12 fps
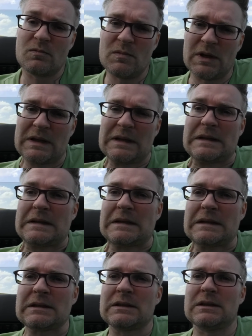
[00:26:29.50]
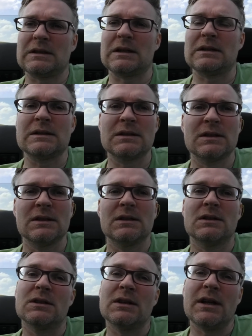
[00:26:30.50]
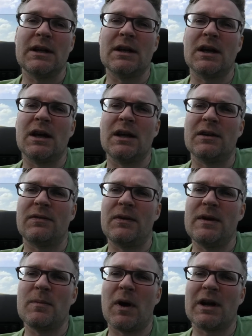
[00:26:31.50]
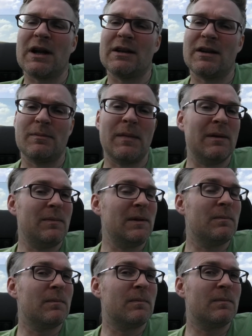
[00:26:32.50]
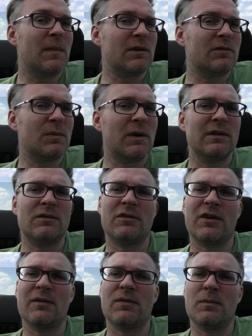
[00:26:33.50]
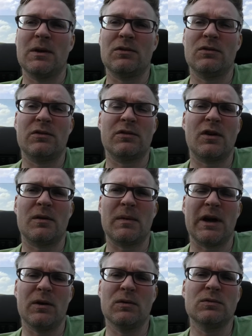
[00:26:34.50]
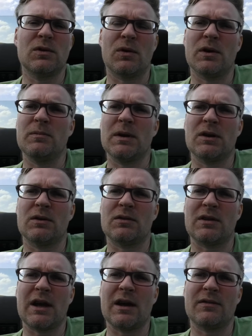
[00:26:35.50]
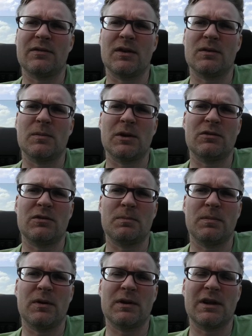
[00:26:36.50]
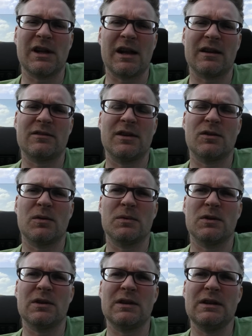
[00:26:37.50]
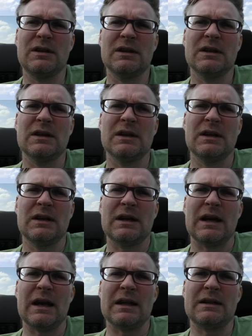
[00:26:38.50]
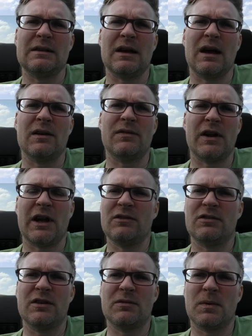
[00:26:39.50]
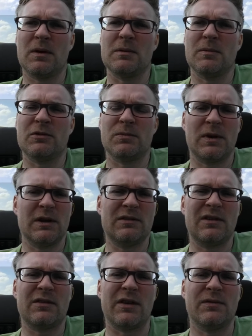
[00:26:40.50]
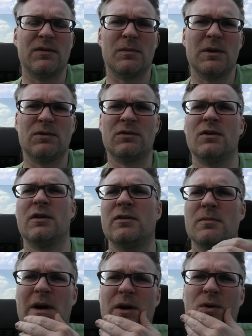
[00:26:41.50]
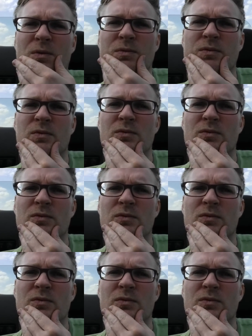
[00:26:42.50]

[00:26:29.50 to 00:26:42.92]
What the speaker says: But yeah, in a free market, it may be much more interesting for me to start my own coin because I have not much support in the NXT community, and financially, it's probably much more interesting for me to start on my own.